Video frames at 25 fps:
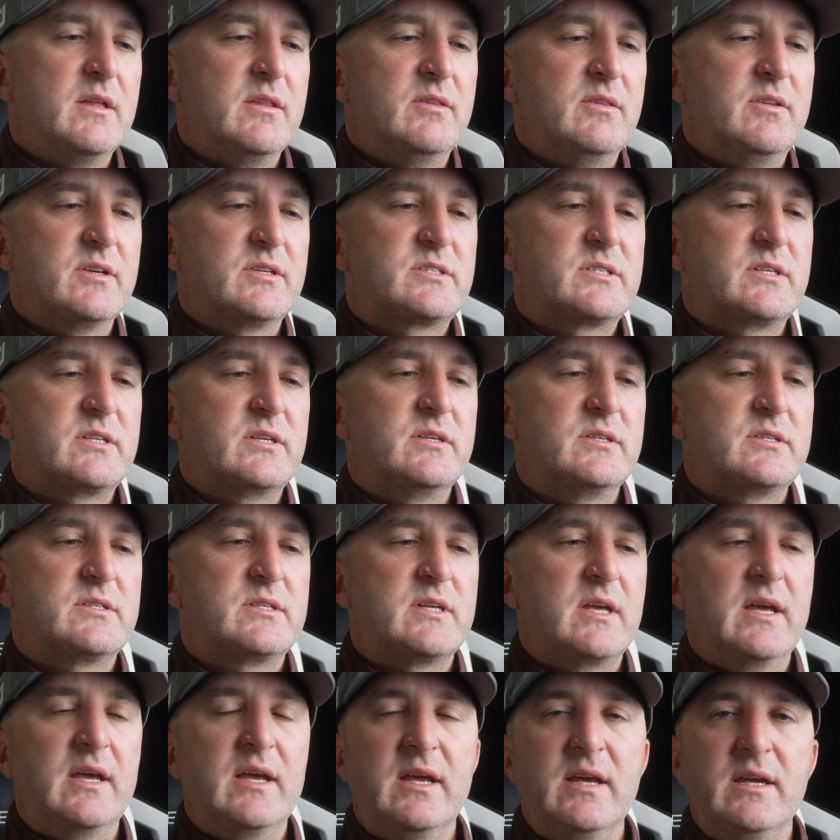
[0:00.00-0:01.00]
This is
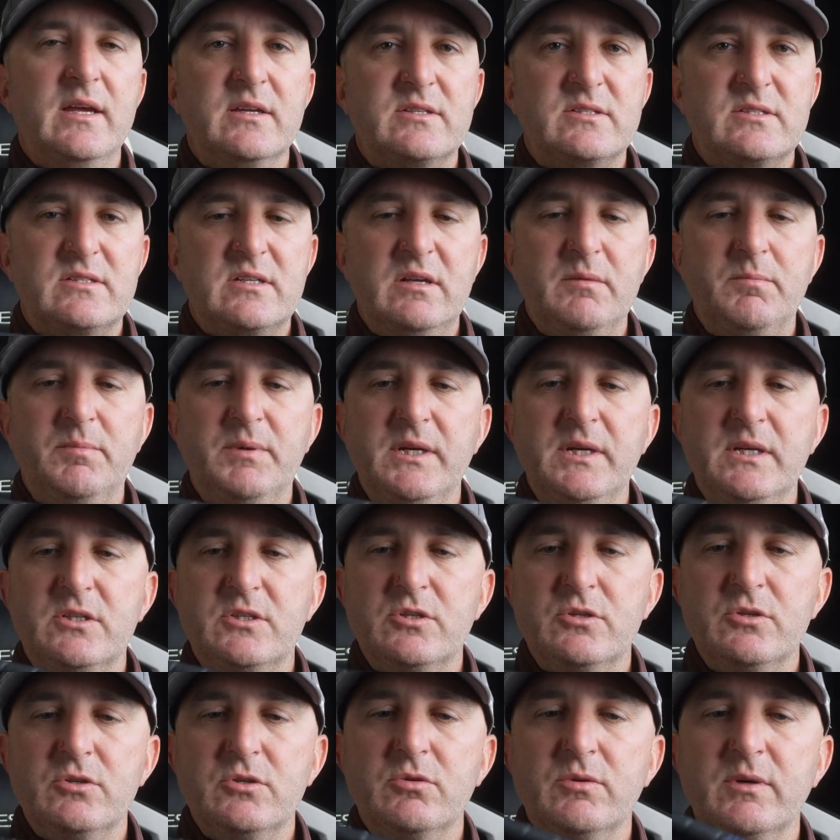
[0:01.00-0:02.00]
a
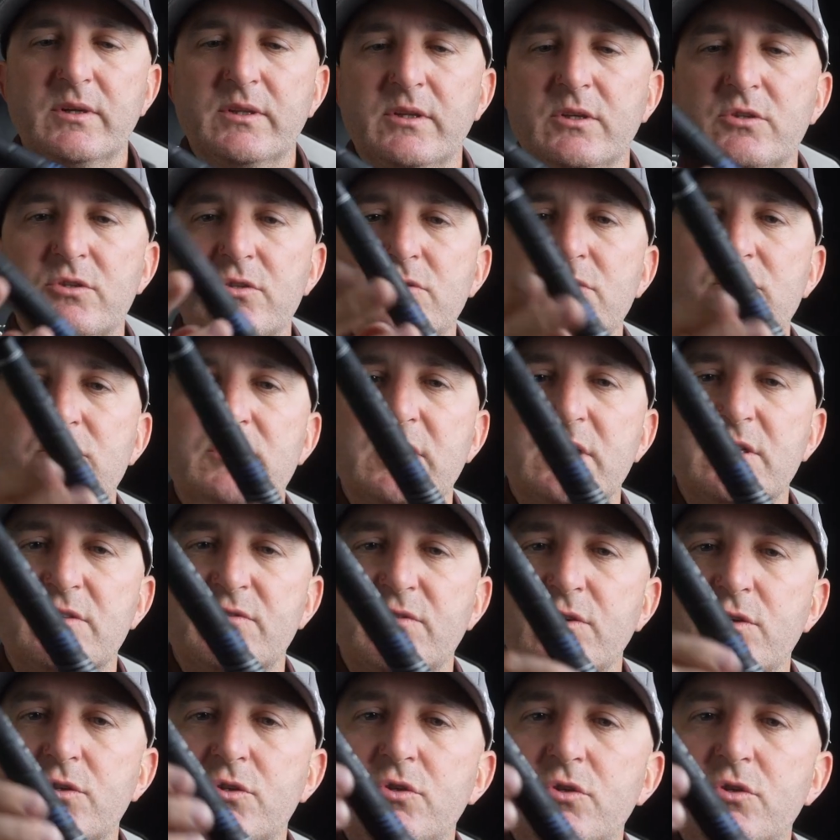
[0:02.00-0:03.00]
CP2, and the 2 stands for